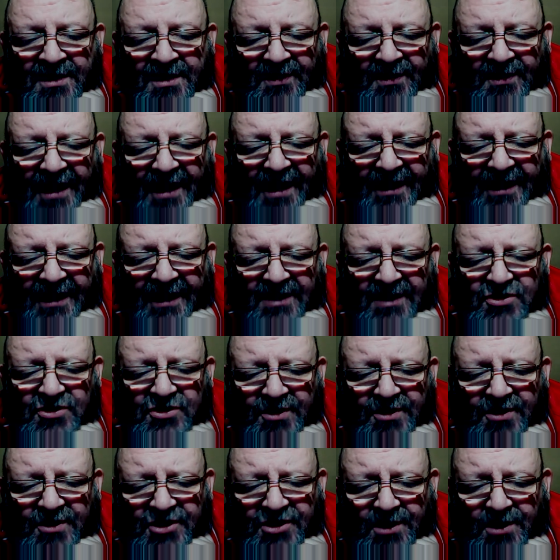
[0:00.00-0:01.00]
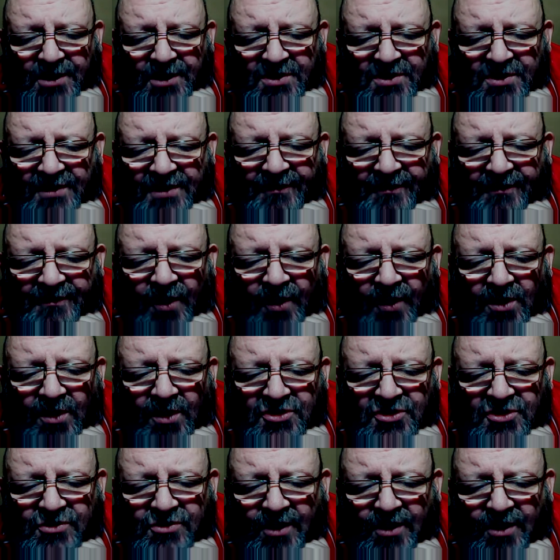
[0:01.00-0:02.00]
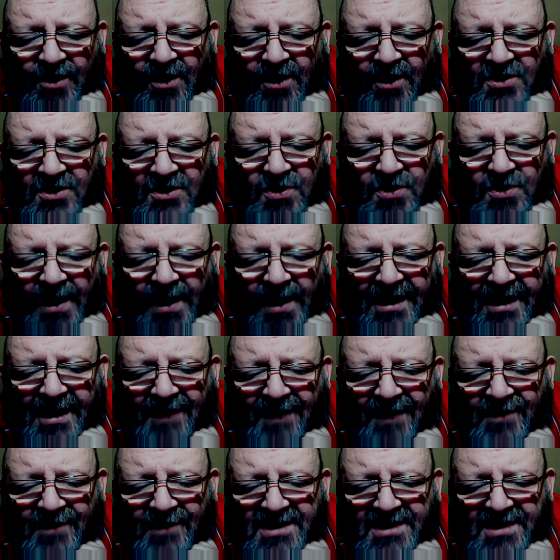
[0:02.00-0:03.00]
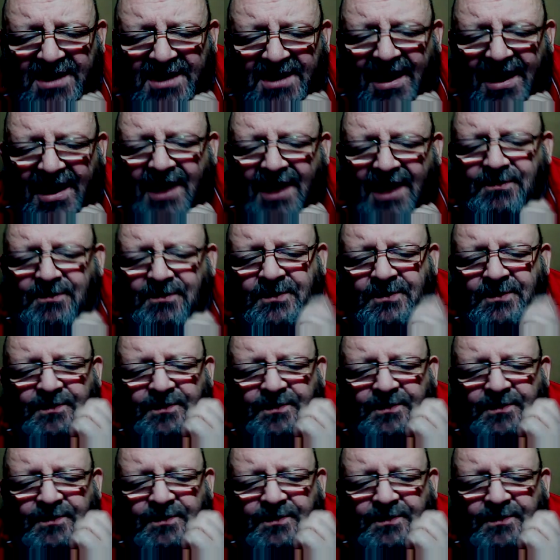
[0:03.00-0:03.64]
introduce a 4-stroke twin every time.